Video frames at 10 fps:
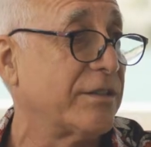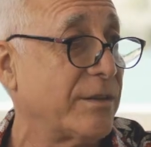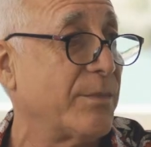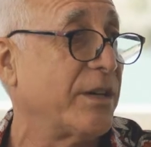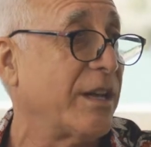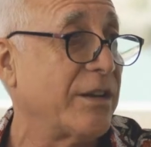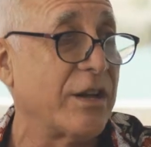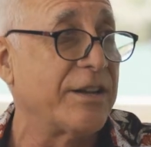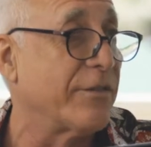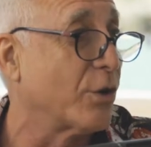somebody. I,
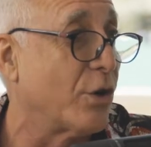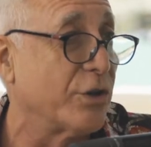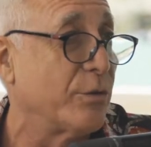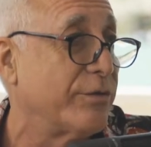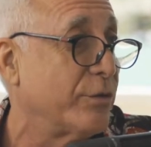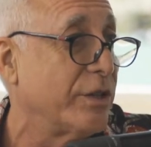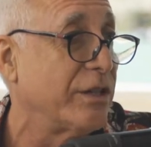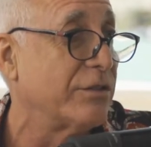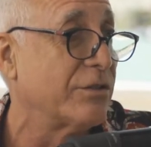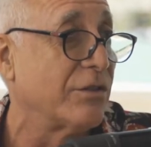I never call you a foodie
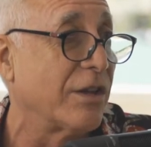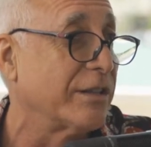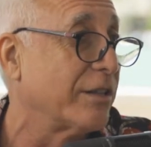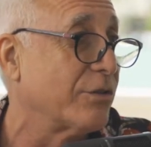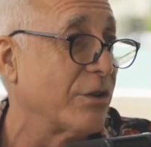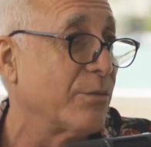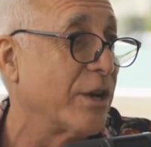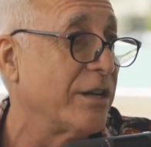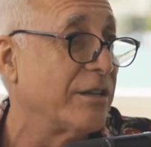because you don't like that term, right?